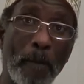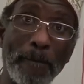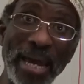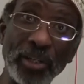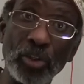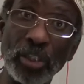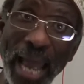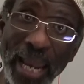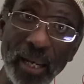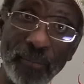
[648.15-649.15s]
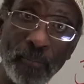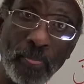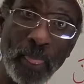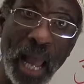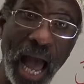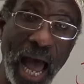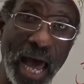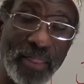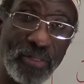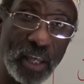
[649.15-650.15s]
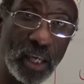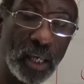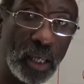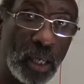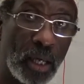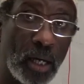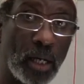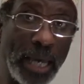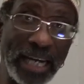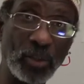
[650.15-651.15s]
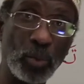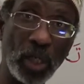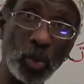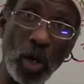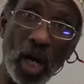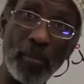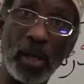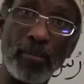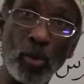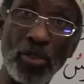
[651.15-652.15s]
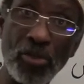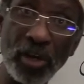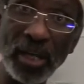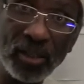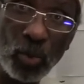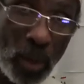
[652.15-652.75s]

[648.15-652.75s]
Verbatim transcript: on page 10, and the Gateway to Arabic Book 3 as